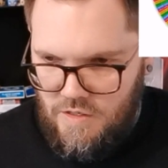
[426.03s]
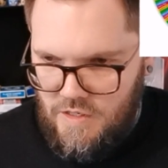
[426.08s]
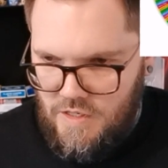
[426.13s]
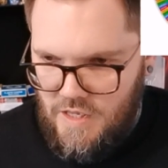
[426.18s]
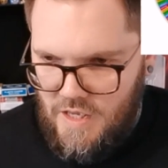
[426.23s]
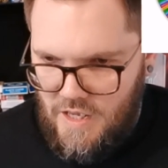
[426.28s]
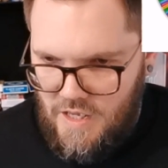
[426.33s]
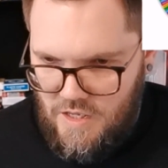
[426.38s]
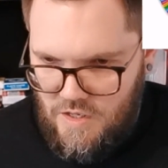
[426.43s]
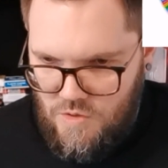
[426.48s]

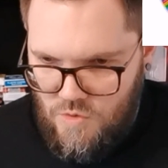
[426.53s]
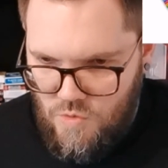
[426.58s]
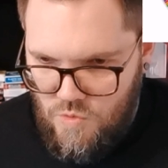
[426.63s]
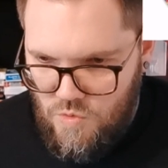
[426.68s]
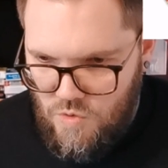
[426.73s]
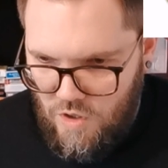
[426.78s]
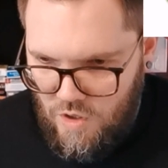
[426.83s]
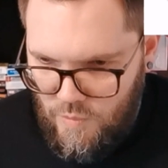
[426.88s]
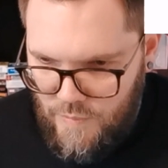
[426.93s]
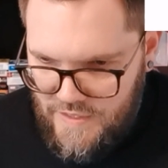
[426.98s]
Okay,
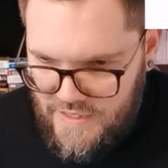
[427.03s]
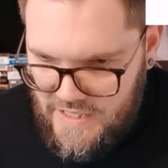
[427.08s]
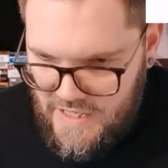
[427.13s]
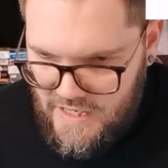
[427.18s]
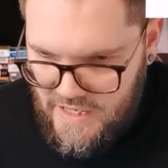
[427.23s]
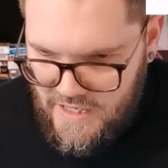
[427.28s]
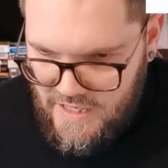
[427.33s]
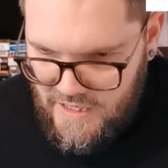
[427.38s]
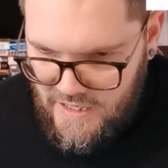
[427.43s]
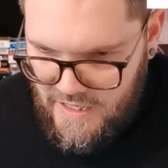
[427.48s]
who are we
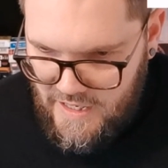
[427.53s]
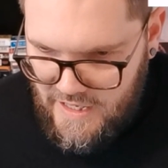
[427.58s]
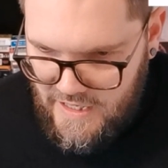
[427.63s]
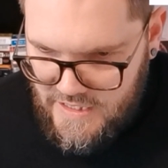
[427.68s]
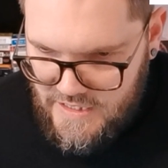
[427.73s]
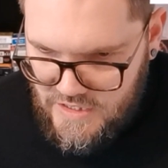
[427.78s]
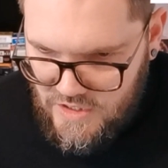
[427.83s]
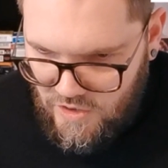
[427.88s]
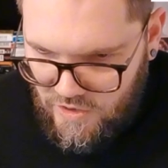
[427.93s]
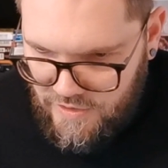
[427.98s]
getting
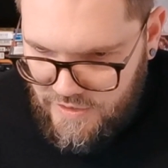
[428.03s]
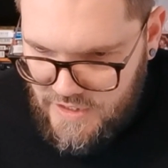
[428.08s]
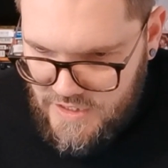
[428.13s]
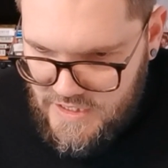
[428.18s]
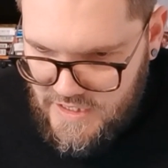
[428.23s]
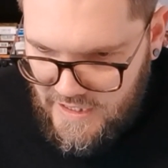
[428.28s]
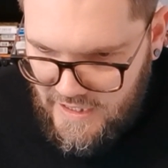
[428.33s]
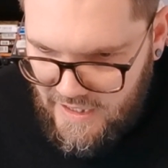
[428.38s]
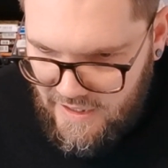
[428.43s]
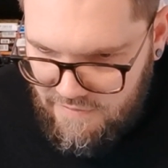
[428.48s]
next on
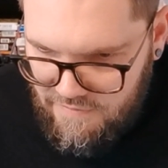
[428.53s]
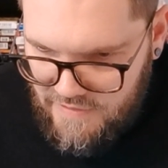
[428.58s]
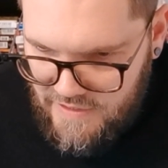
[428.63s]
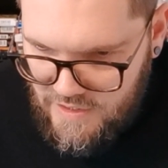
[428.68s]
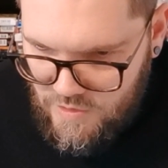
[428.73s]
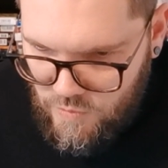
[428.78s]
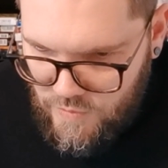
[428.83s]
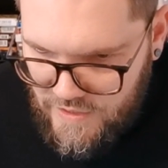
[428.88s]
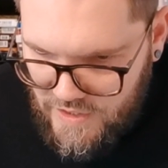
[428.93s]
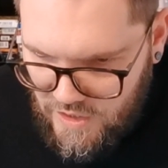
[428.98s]
this
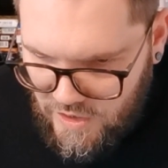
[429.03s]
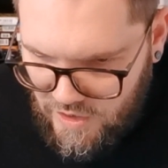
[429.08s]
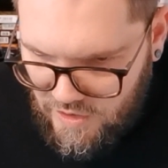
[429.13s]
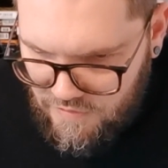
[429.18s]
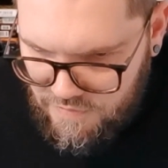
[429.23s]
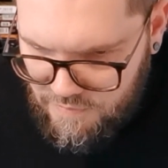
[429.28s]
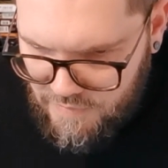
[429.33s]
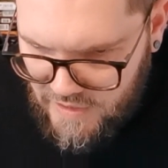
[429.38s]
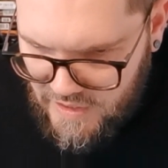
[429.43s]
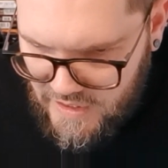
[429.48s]
lovely wheel
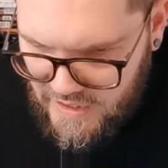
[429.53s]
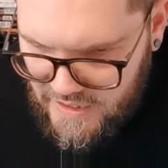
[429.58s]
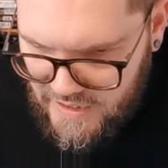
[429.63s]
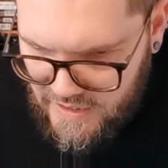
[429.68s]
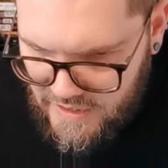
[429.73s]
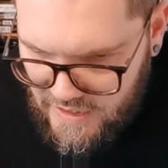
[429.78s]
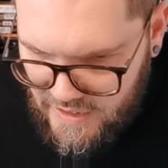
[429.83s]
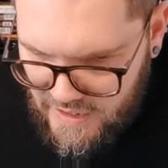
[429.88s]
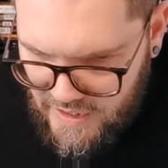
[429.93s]
of mine?